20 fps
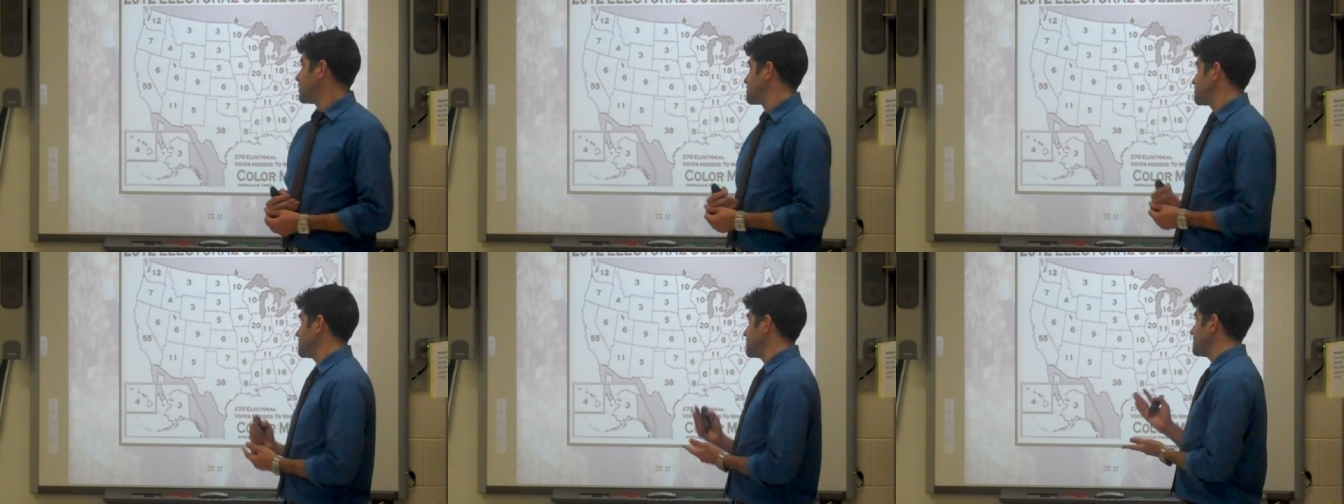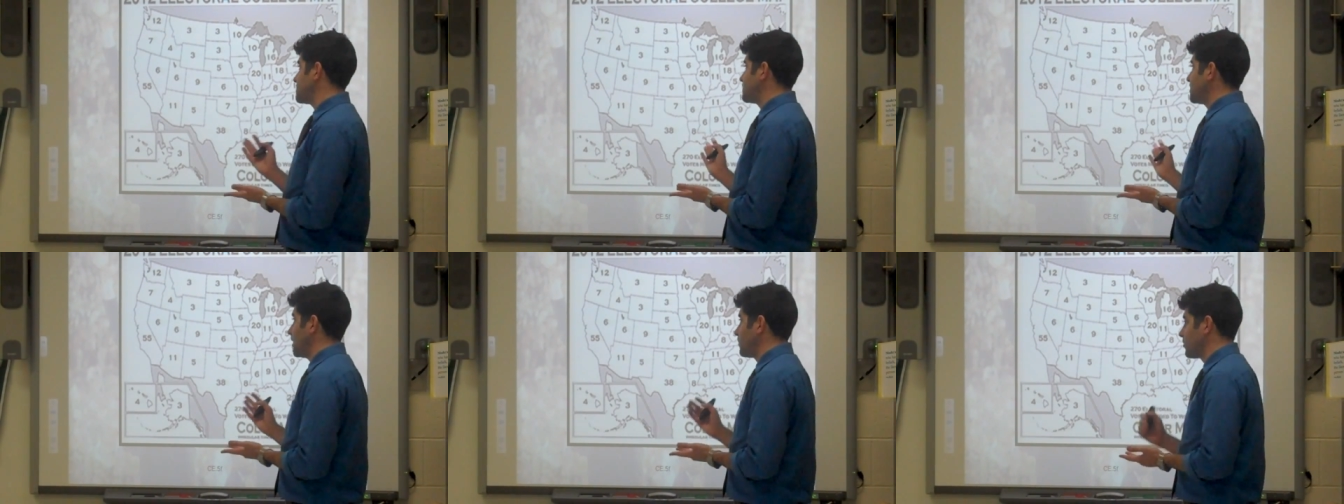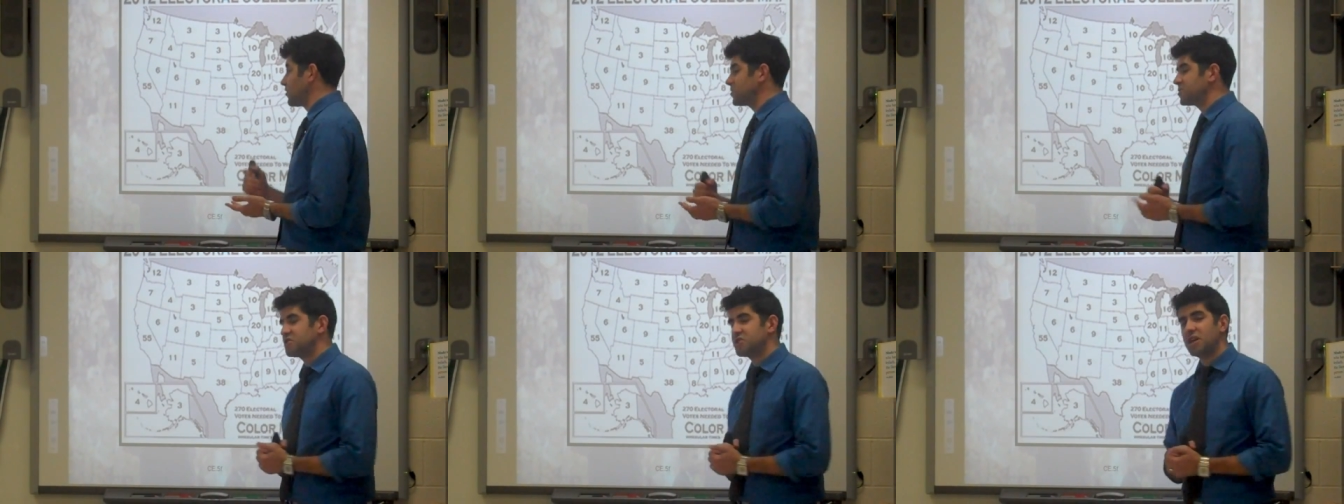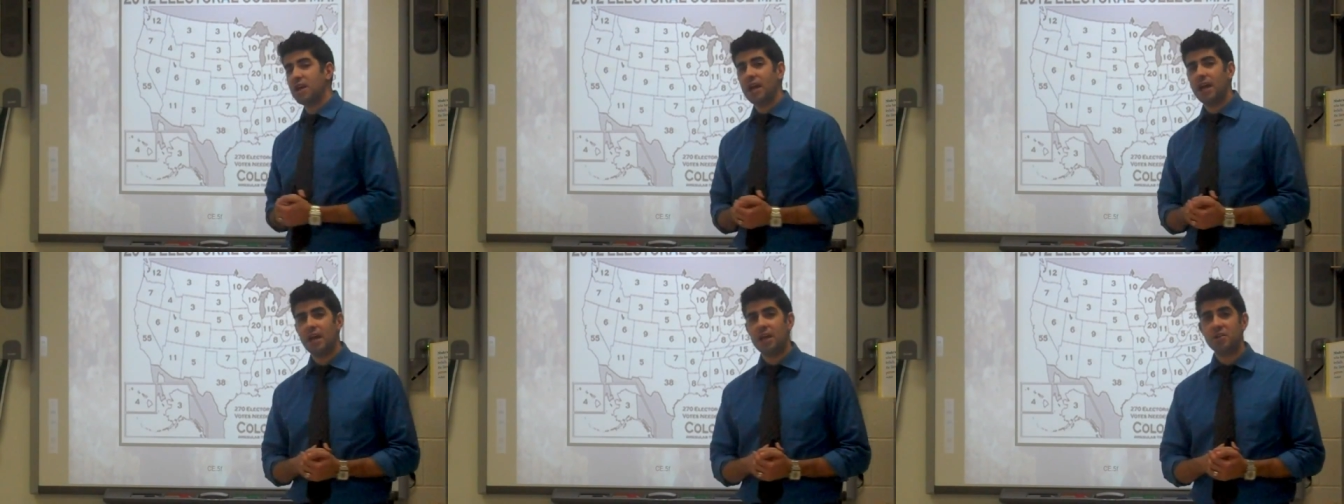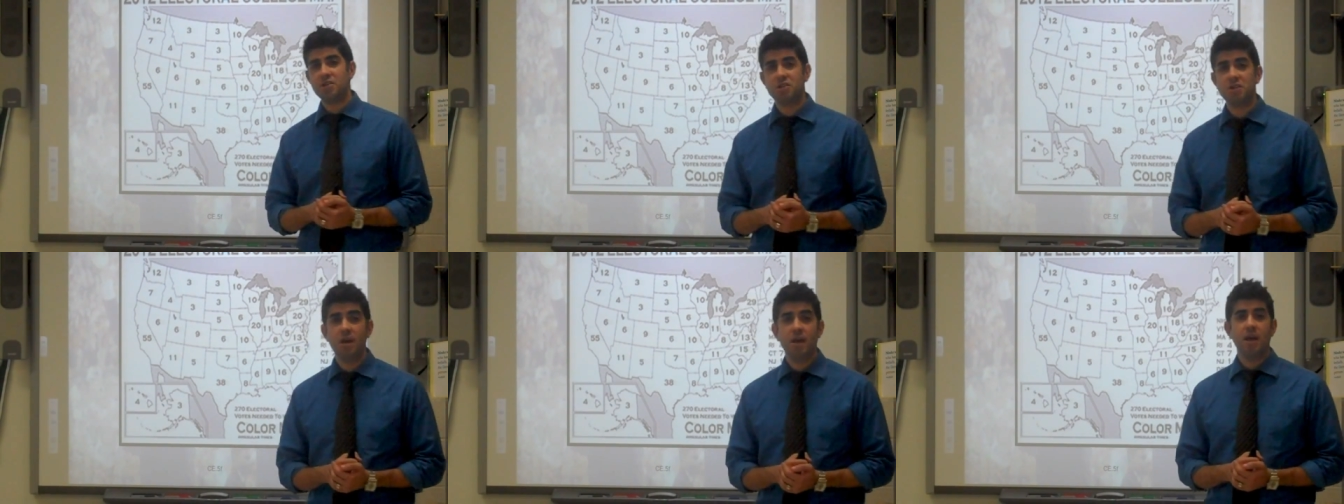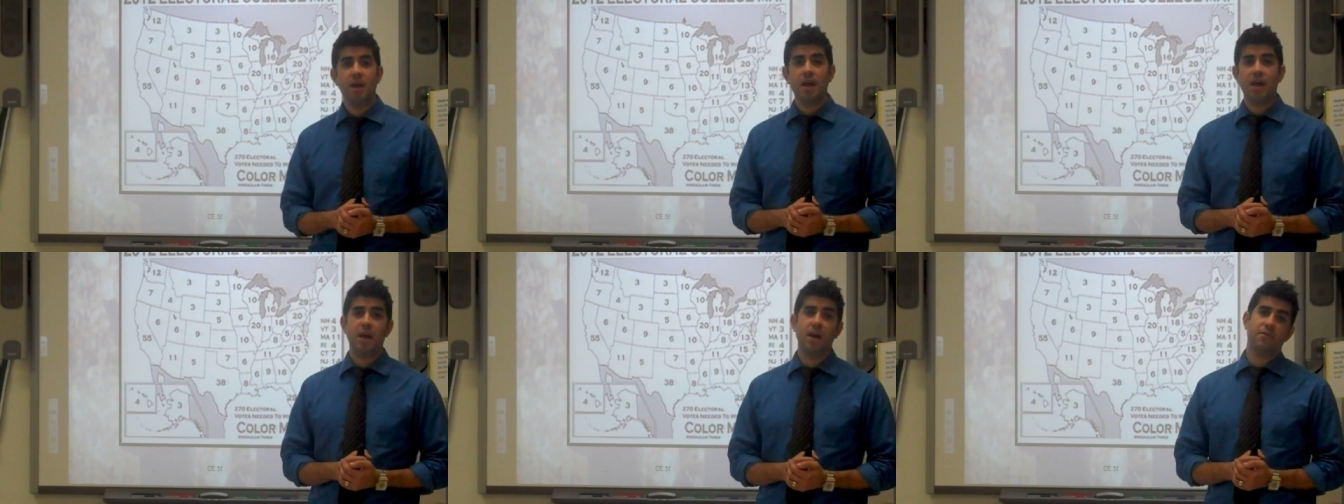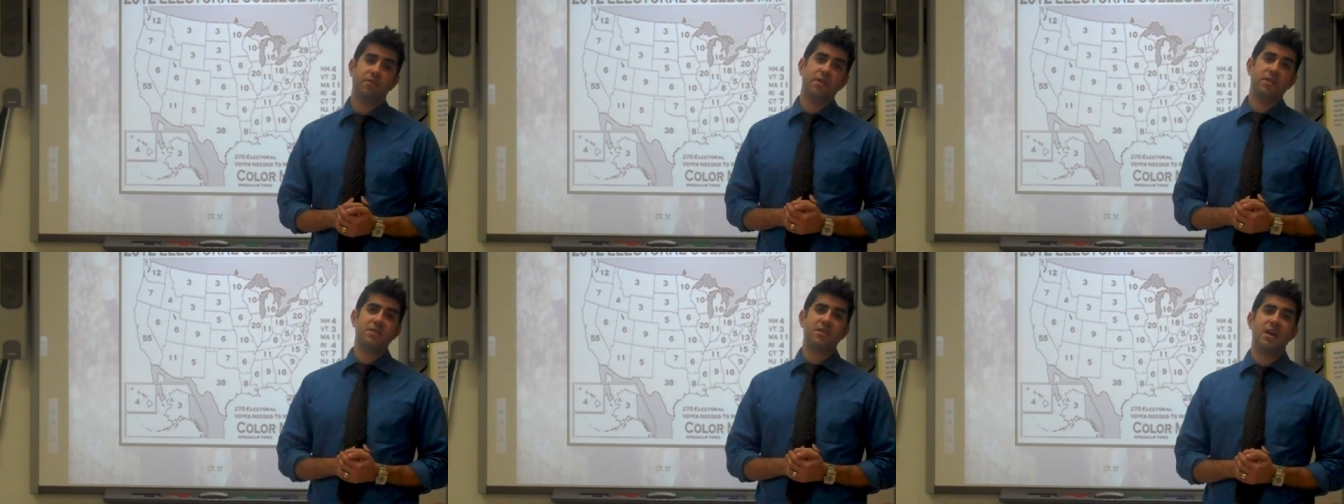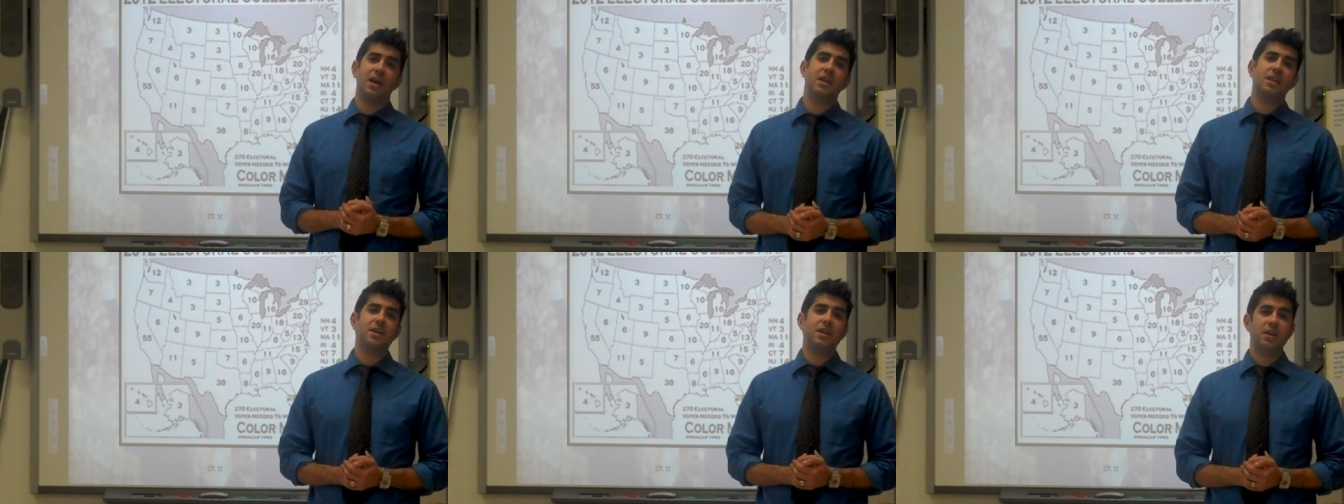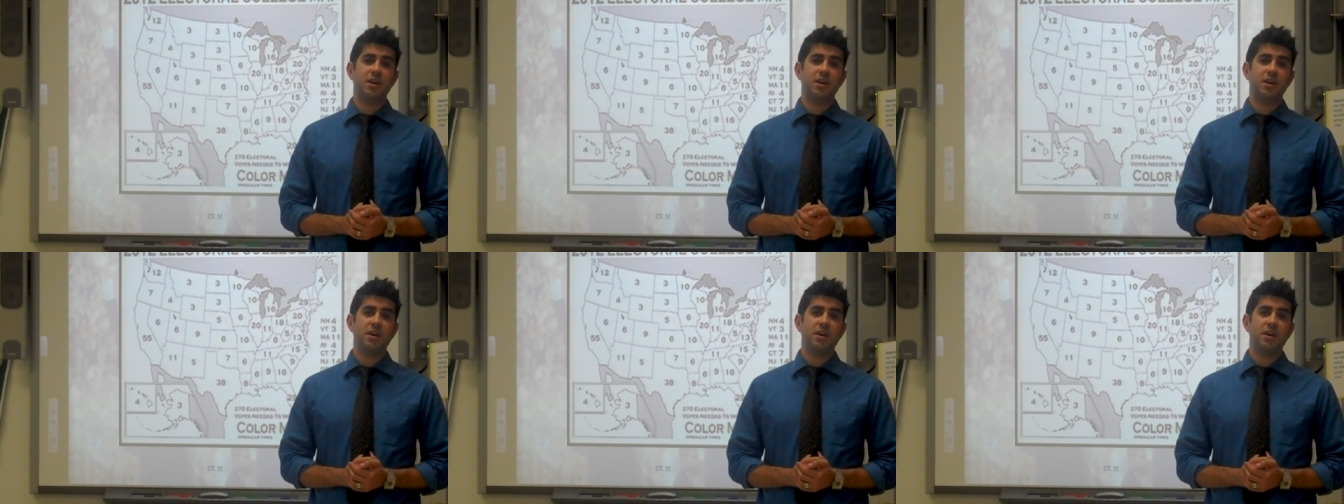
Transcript: So these numbers change every 10